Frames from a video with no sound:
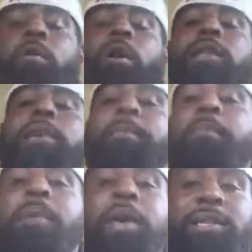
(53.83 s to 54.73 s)
Marley
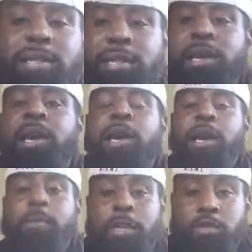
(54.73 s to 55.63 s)
Betts,
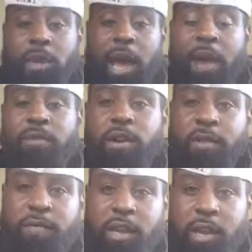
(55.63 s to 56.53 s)
coming at you live with
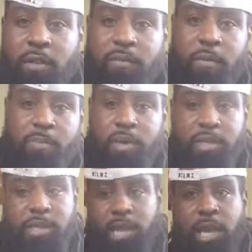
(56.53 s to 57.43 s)
another video from
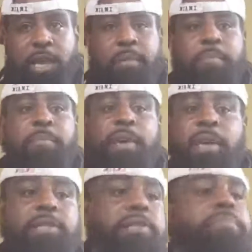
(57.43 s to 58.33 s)
Brothers and
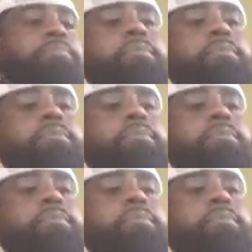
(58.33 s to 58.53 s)
Bets,